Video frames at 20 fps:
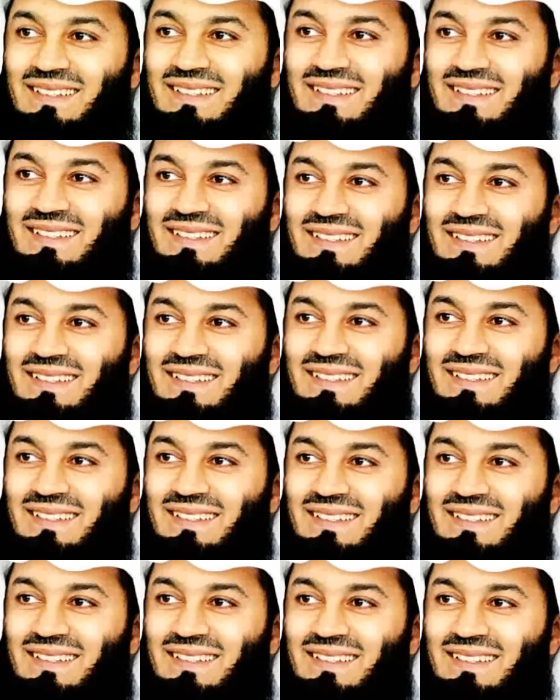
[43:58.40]
someone who's
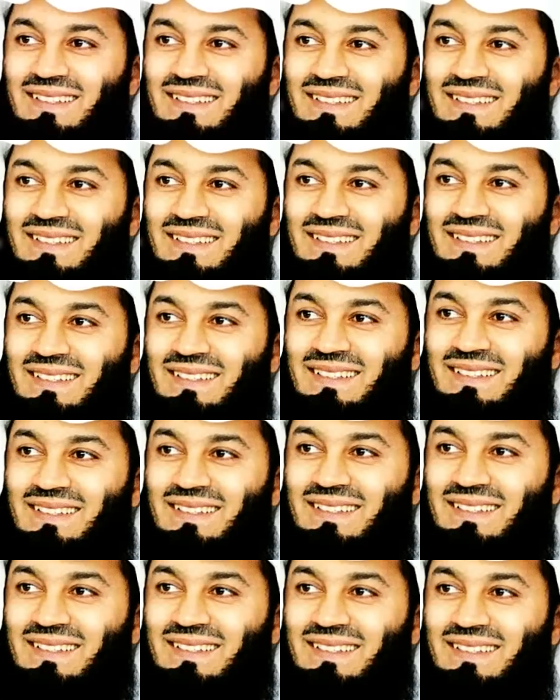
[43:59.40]
growing up, you
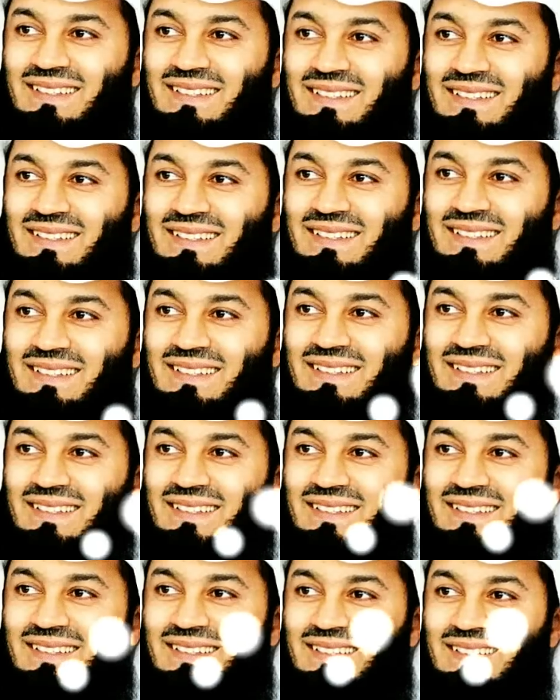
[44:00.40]
grow up in the obedience
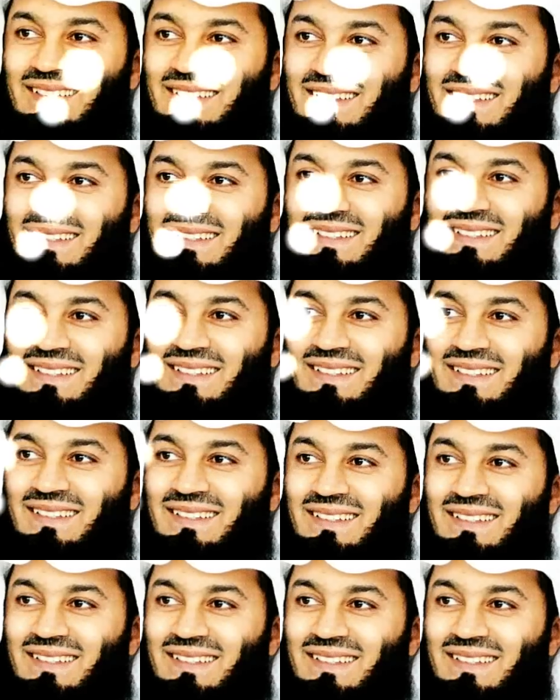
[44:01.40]
of Allah. So as you're
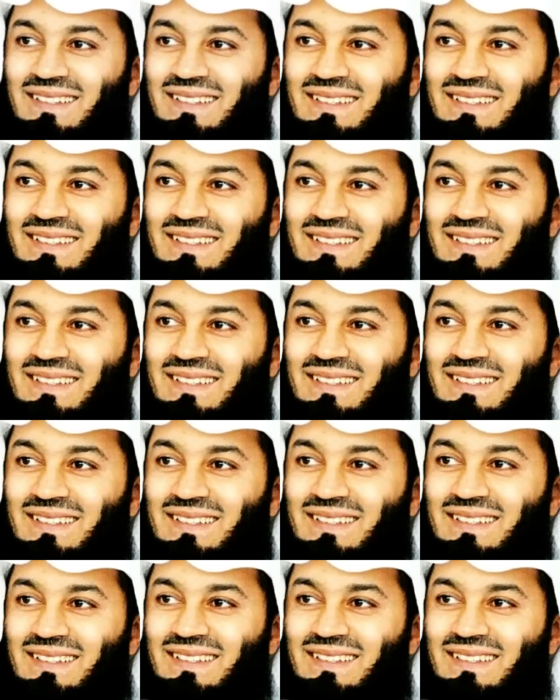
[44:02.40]
young, You've